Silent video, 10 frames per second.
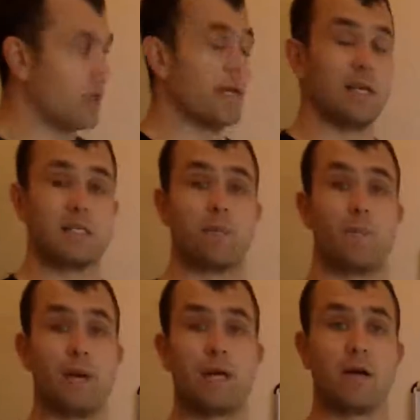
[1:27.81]
He's a
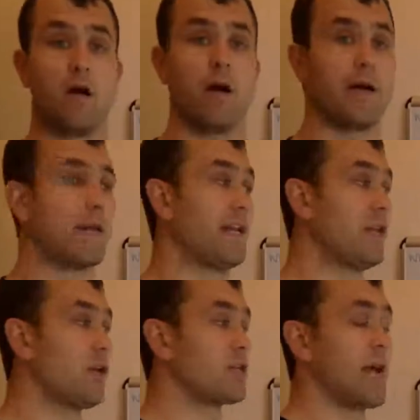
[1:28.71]
big guy and he
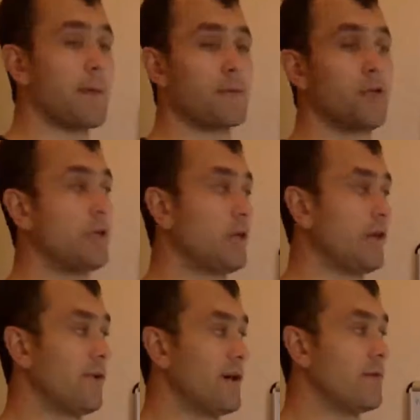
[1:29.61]
looks absolutely
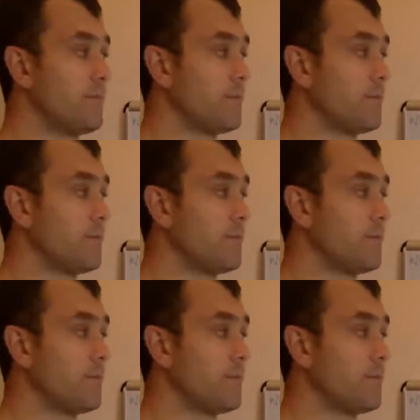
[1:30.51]
ripped,